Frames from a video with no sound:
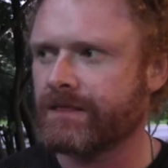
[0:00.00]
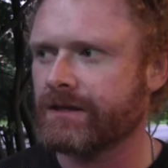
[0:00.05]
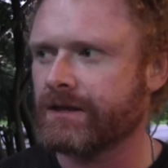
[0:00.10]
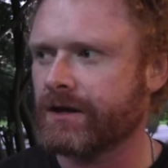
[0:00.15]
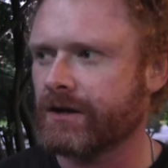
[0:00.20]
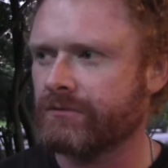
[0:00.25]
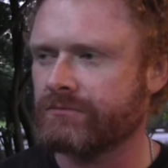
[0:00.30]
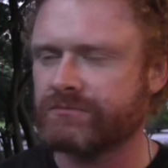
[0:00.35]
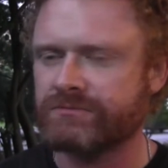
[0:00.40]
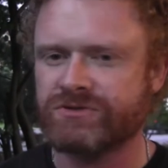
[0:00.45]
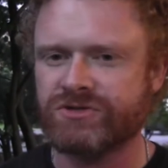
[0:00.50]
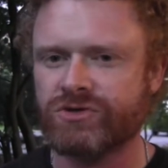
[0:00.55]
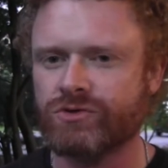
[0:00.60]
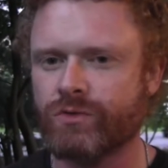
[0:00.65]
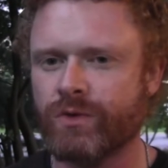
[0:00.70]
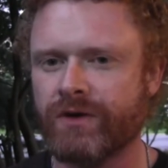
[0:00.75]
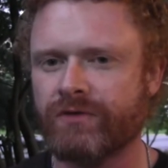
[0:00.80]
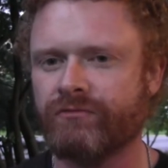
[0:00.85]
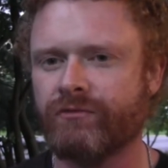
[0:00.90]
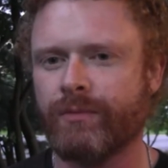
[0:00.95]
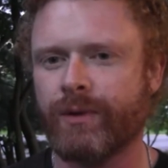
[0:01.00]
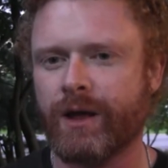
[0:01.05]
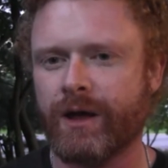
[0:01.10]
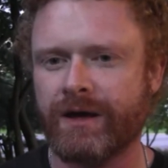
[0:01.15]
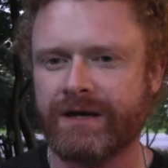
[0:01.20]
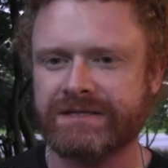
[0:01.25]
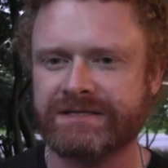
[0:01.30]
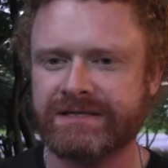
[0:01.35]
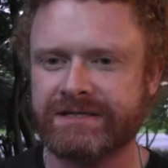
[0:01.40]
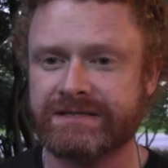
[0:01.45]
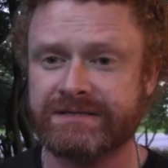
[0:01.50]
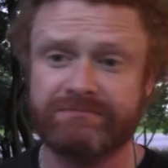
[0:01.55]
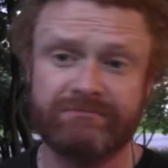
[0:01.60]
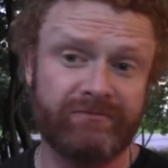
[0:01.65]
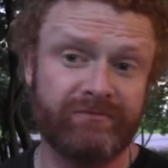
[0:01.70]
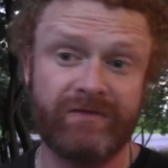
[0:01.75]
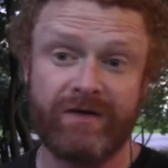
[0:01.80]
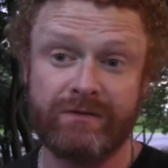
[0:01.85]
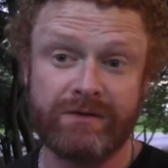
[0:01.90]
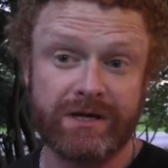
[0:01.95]
you know, two-word replies. He's a
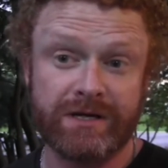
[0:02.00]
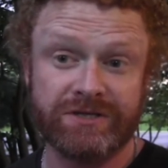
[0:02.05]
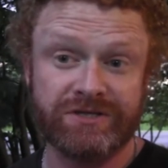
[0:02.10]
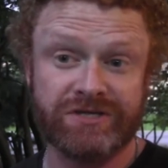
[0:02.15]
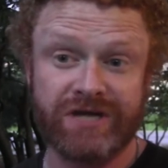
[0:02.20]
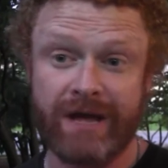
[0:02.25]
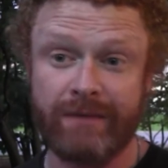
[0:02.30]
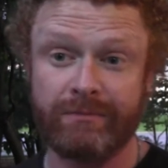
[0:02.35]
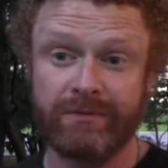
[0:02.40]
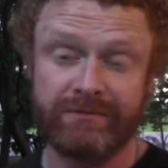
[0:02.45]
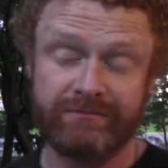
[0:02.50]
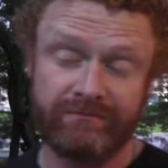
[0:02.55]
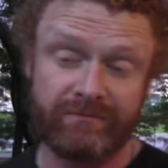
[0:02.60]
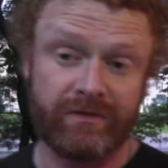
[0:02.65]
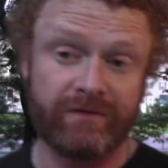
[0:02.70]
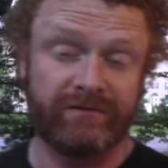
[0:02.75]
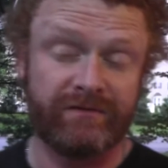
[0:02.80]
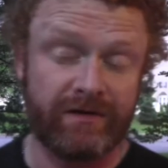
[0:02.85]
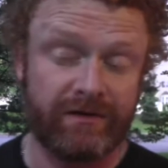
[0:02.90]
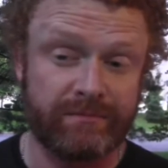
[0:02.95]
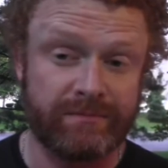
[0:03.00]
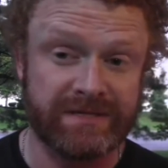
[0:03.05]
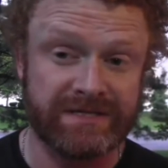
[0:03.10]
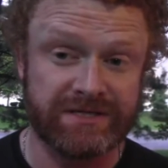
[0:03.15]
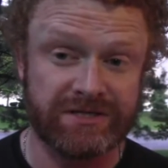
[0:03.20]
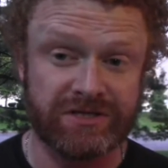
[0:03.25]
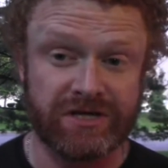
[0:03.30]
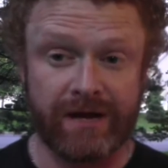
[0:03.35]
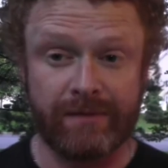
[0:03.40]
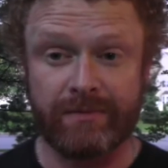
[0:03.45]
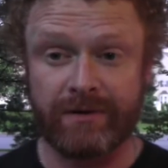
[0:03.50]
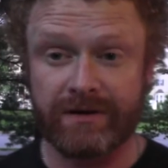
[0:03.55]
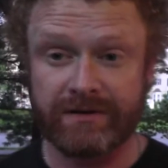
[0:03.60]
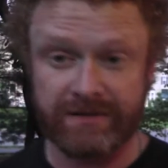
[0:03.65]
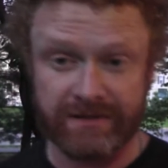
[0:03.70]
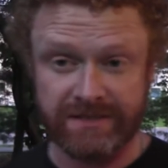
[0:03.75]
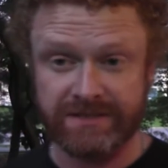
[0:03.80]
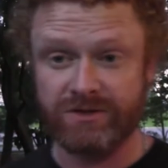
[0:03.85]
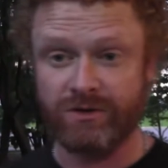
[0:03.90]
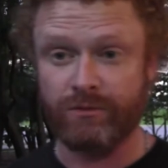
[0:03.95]
very nice chap and very, very busy chap, and I
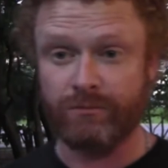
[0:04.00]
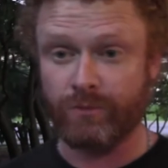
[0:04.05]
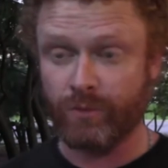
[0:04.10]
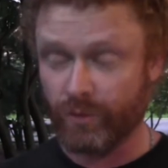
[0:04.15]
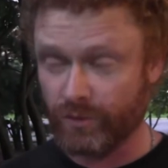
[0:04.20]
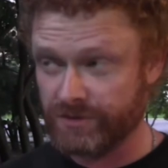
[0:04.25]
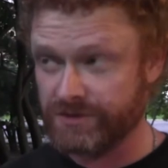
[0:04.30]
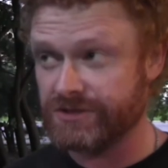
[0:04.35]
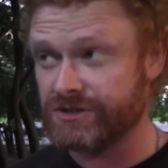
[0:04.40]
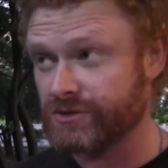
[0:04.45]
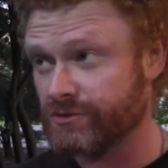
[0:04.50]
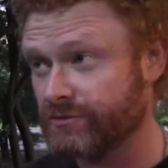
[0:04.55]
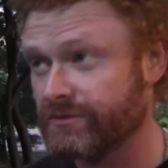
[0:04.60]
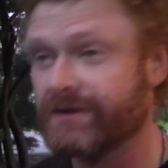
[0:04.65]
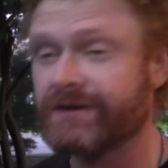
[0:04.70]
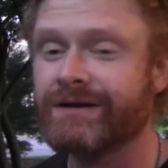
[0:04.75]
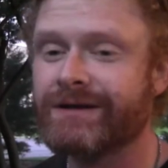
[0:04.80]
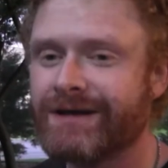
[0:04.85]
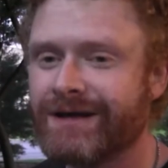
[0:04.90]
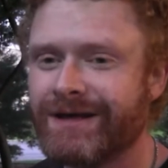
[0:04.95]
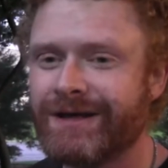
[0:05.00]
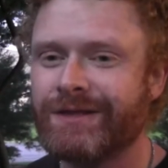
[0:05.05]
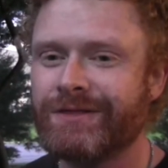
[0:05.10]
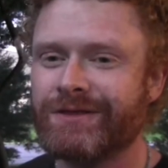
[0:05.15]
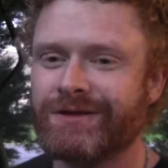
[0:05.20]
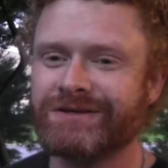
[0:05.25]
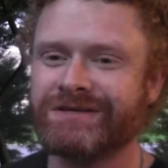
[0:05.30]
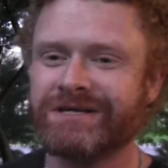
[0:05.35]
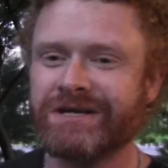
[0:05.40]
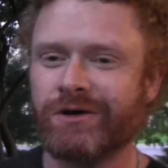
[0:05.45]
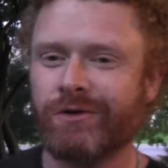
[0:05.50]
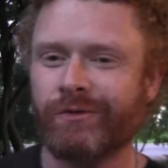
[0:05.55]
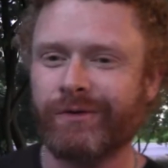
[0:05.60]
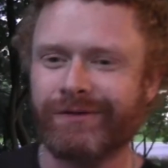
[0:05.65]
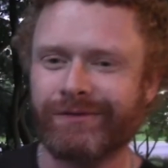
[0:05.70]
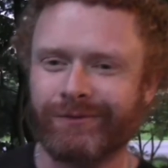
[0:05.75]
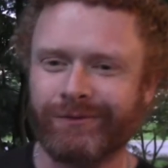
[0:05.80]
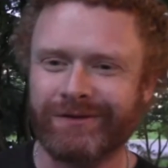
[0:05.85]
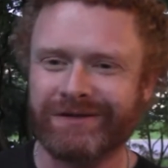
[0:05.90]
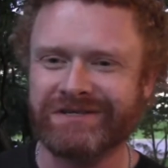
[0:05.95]
think he's got more to do than deal
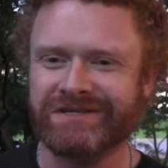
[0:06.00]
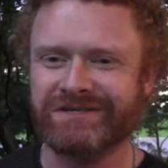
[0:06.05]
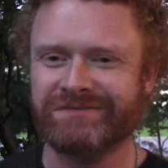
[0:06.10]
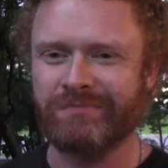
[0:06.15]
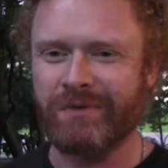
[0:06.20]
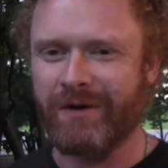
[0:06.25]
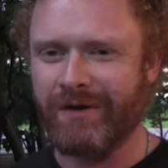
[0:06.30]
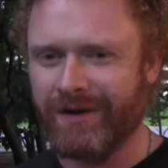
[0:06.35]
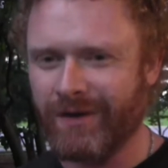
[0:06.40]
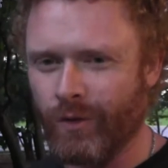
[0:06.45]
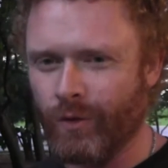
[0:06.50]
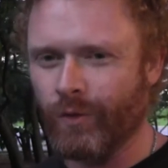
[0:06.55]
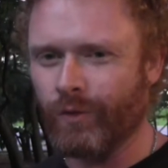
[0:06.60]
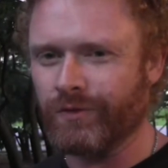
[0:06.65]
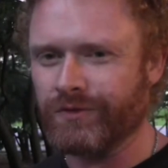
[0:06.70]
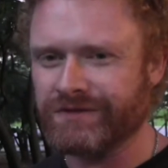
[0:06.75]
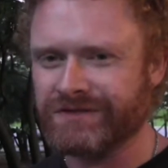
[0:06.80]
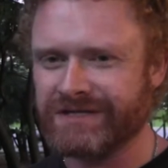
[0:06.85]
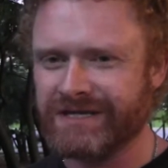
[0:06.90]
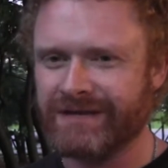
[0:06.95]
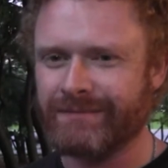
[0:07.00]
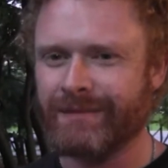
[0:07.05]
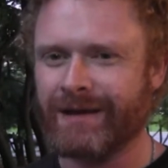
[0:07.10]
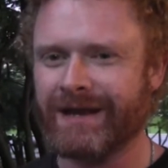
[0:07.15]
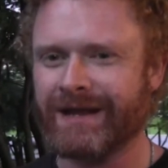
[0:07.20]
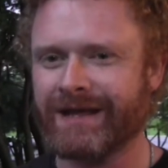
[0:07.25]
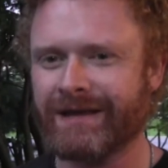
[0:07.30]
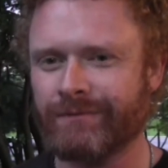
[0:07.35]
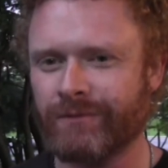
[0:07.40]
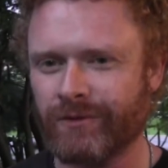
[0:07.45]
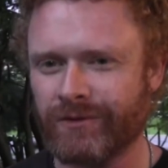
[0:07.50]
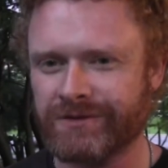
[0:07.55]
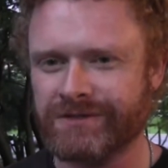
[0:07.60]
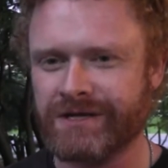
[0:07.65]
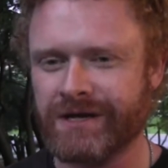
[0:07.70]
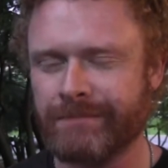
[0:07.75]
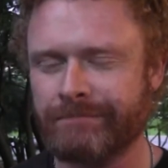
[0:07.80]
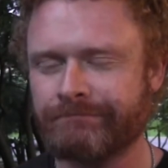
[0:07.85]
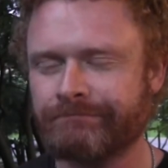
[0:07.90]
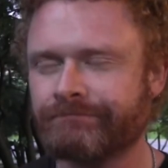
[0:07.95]
with all these aspiring authors emailing him all the
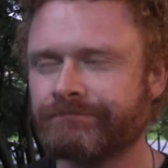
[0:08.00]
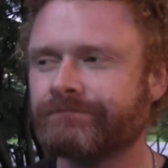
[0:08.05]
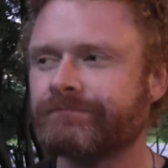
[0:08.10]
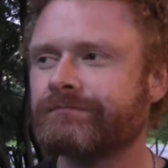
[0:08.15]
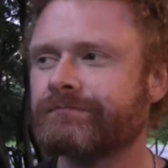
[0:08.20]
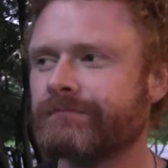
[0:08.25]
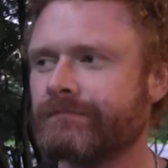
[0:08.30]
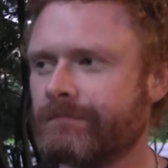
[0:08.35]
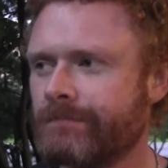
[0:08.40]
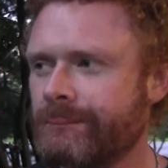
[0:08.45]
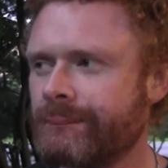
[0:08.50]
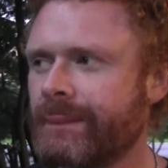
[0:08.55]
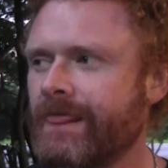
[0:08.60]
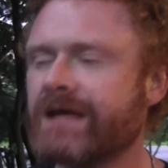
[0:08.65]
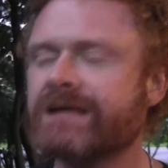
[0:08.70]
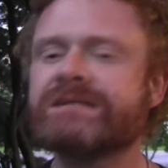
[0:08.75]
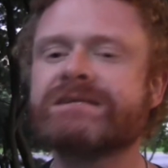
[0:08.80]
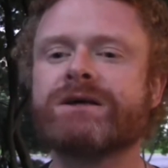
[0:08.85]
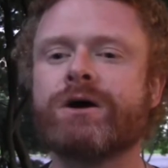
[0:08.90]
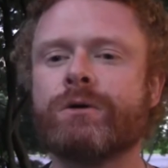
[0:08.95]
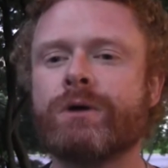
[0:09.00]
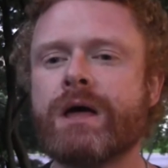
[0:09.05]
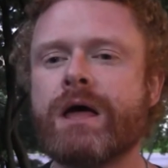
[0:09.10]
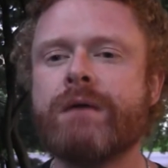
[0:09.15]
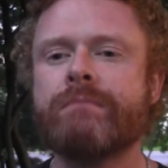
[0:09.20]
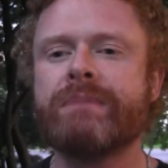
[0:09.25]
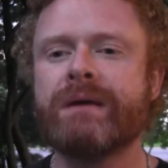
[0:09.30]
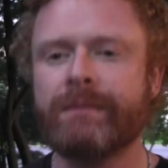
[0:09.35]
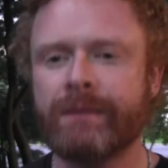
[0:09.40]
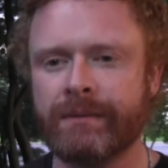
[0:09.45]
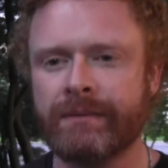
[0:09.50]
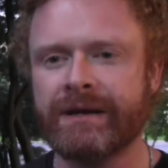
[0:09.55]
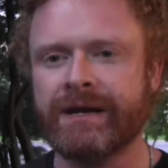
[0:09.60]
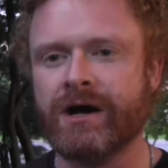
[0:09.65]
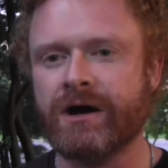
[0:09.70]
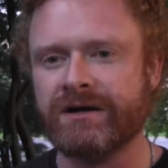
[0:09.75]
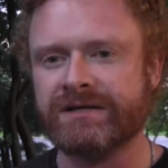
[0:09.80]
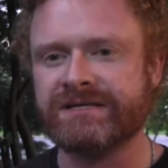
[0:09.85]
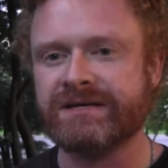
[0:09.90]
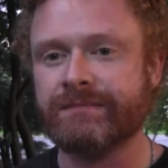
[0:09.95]
time. So, people have been
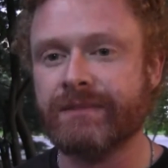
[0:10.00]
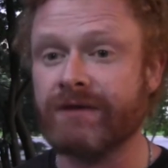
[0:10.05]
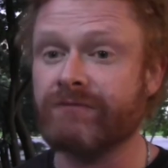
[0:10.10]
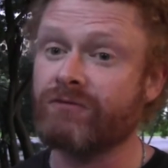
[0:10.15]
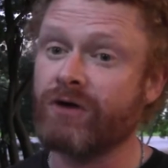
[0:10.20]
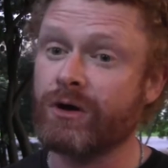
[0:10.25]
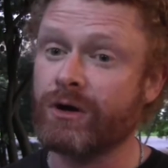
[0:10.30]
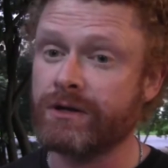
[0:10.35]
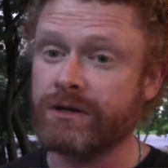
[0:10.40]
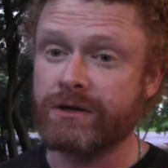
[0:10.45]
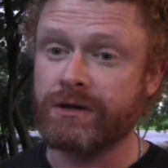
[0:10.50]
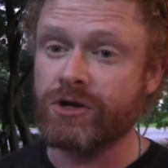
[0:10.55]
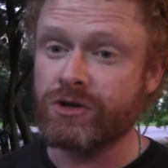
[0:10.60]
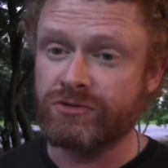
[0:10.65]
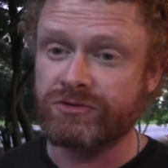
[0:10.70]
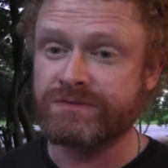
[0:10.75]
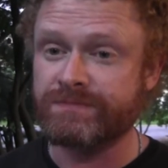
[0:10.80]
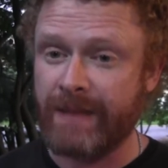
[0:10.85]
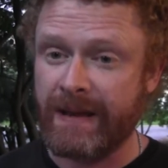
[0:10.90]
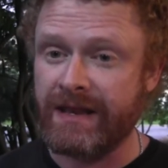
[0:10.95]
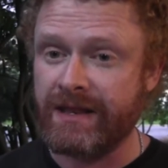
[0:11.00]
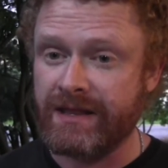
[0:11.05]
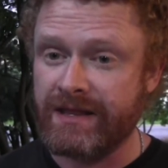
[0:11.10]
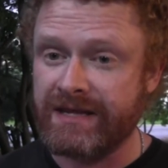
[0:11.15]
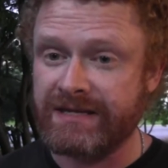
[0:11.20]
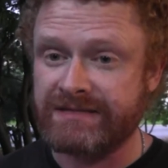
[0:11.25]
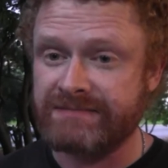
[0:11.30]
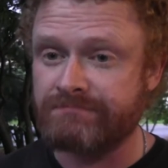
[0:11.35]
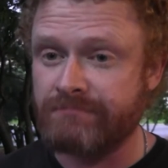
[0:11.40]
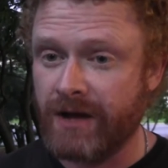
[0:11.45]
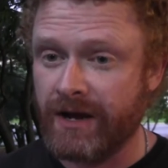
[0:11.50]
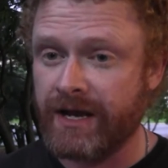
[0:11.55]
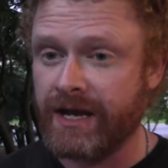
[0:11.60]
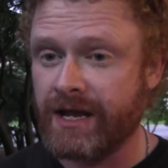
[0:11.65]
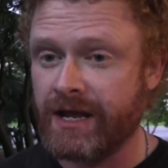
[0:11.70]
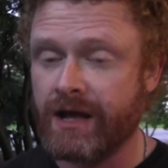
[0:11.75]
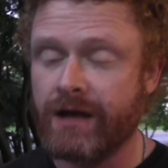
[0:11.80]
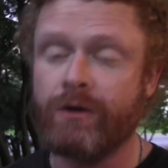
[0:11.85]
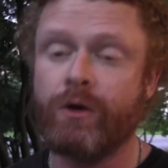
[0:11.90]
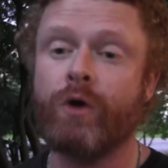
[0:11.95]
asking me, Roland, you spent this
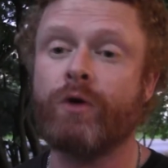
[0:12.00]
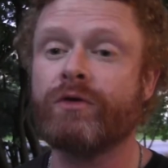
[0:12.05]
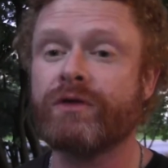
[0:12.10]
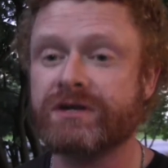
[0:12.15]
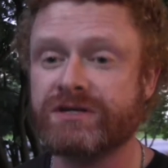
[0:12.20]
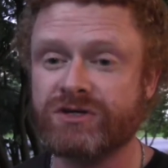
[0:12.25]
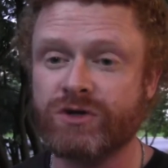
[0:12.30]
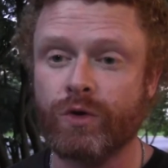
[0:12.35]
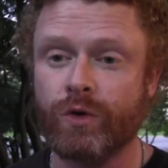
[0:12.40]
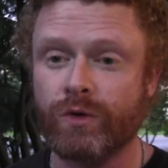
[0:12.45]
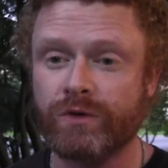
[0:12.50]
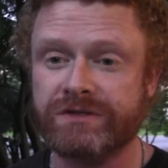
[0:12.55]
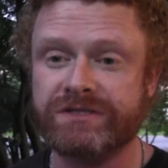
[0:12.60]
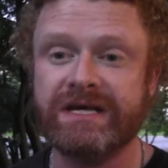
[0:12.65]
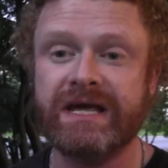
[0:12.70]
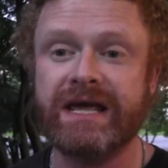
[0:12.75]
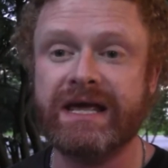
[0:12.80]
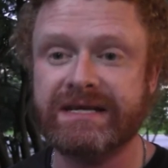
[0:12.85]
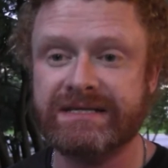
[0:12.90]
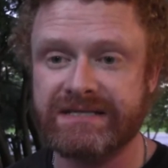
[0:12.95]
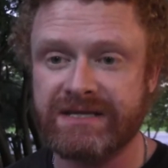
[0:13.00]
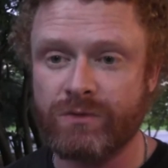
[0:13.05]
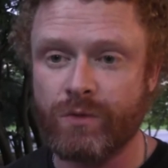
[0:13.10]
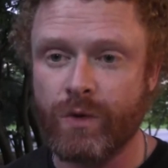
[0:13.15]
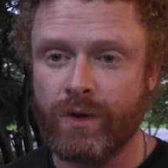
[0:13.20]
money on this course, is it